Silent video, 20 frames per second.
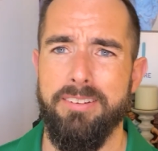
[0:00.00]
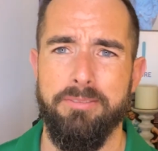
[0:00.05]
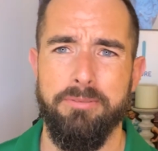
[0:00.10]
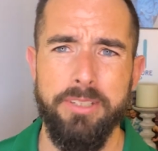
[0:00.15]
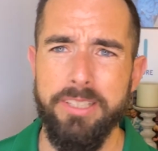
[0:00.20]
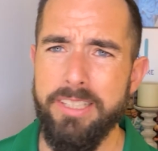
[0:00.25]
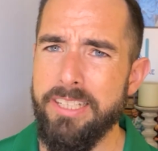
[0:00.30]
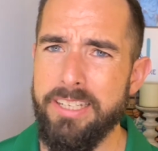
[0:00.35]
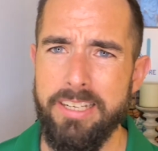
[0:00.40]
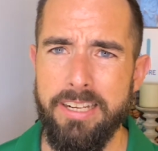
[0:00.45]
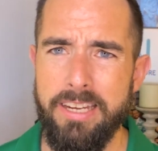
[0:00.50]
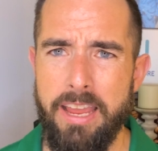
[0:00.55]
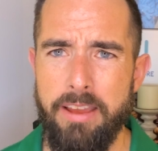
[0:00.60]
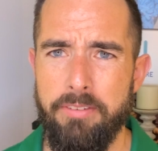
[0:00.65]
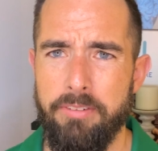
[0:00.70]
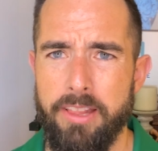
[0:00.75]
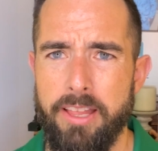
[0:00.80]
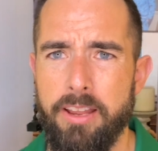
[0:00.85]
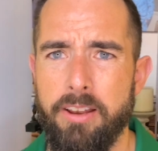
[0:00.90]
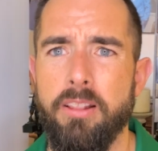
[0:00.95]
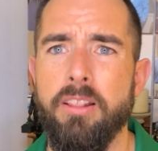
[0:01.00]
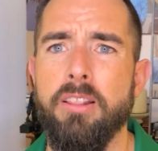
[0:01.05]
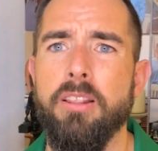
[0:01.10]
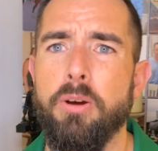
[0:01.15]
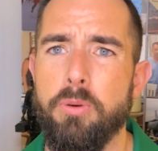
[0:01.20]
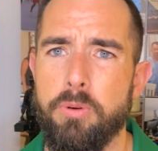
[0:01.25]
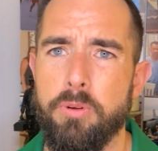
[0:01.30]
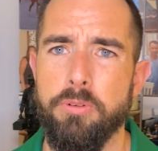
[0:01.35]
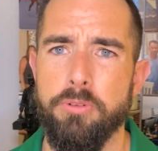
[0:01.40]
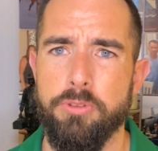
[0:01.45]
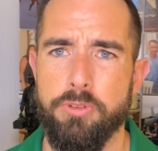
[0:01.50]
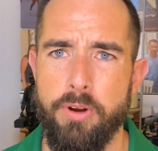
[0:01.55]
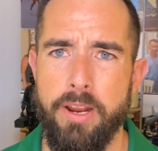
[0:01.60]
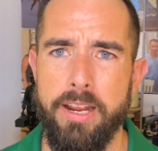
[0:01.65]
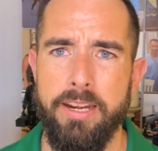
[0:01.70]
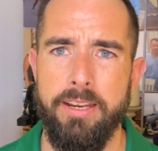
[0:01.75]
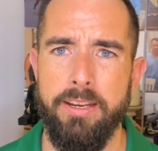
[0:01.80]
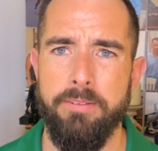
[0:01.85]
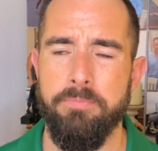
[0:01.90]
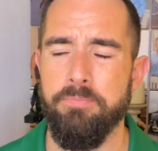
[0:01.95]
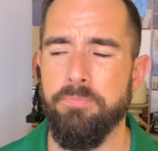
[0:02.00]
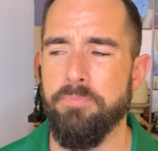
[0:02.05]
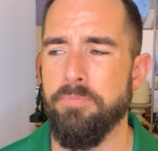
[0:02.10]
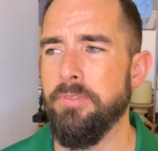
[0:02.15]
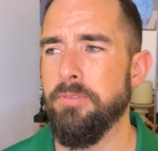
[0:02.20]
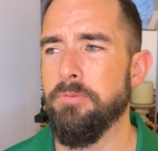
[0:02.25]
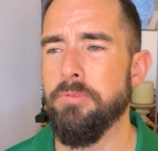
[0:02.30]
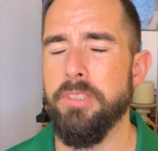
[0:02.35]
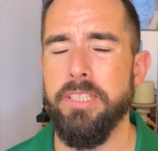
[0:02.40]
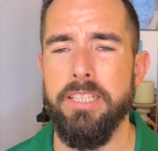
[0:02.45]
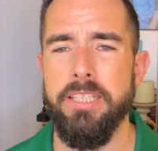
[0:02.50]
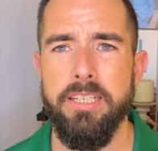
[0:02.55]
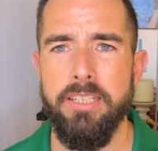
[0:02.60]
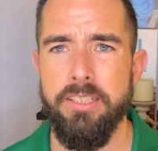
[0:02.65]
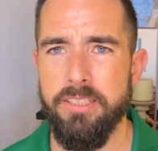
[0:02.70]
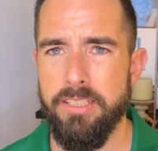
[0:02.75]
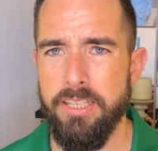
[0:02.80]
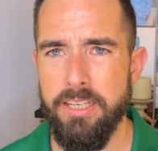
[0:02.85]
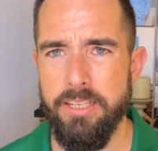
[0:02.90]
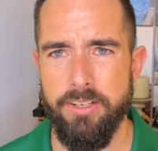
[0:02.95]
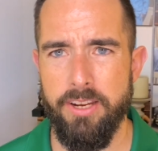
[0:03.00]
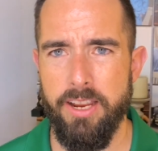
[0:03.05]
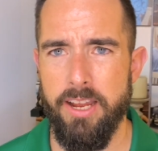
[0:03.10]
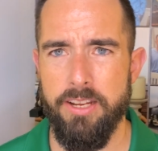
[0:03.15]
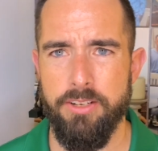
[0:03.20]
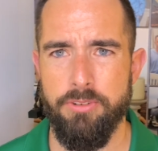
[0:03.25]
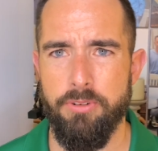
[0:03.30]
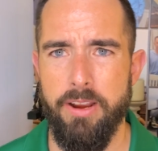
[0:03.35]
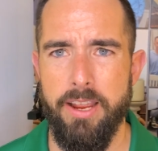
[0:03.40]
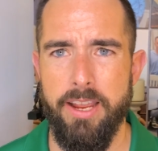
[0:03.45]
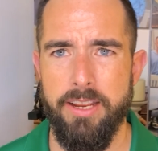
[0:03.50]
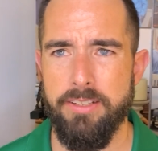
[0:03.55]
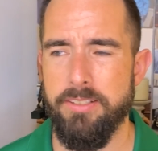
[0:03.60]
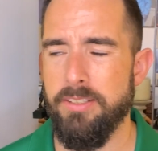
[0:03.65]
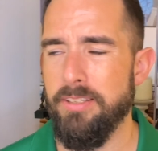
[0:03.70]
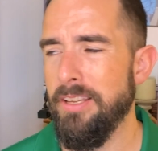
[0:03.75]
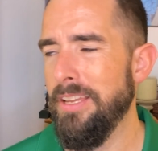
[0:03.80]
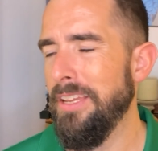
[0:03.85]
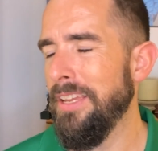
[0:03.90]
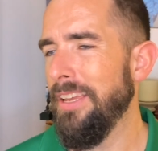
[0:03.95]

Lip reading: really didn't have a lot of local training, really didn't teach contracts.